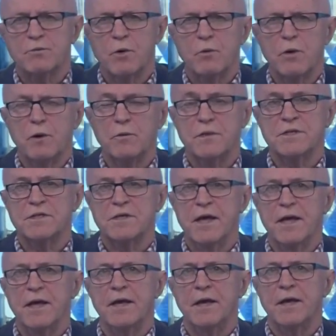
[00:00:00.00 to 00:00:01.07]
What we're
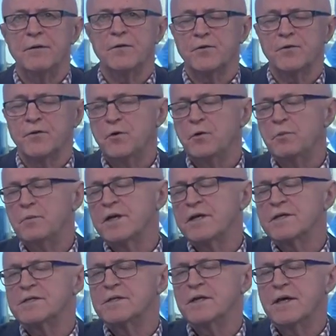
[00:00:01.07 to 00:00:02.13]
seeing in the two
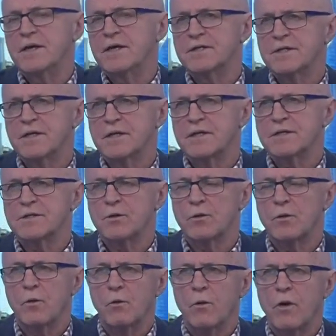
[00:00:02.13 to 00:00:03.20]
biggest cities is,
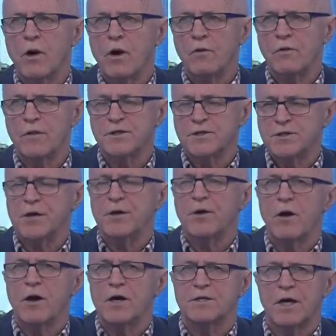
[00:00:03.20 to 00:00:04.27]
while the
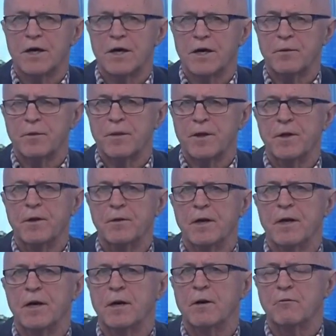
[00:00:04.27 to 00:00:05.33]
generalised data, the
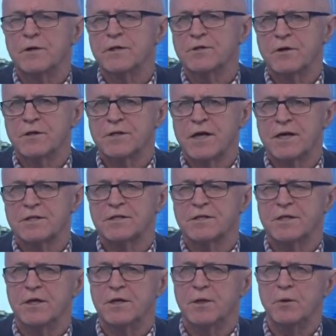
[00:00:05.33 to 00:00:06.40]
research houses
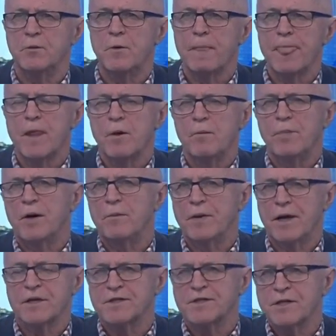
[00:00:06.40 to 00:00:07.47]
tend to pump
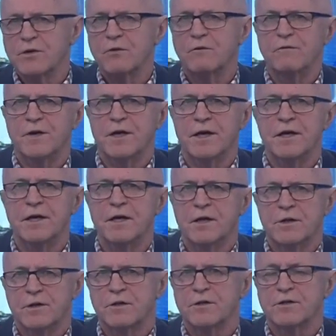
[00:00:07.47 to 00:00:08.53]
out a single figure
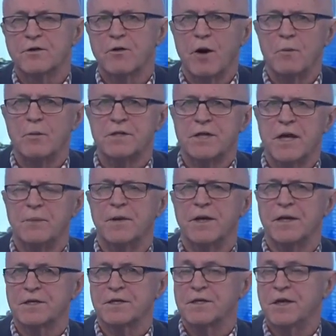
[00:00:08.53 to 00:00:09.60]
to describe what's
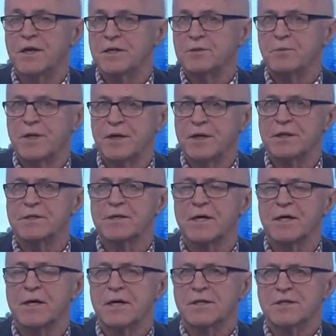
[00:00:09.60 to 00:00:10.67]
happening in a city as big as
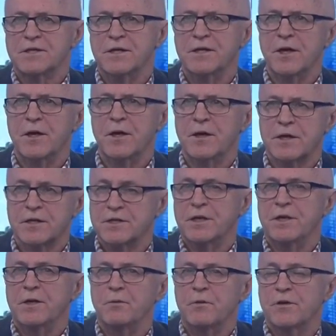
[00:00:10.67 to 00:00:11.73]
Sydney, a
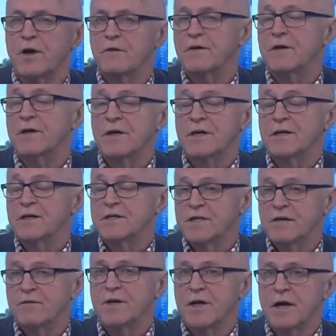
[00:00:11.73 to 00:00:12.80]
city with over
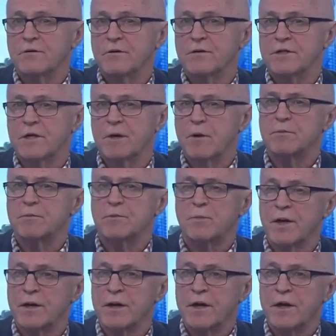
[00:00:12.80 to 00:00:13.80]
700 suburbs, but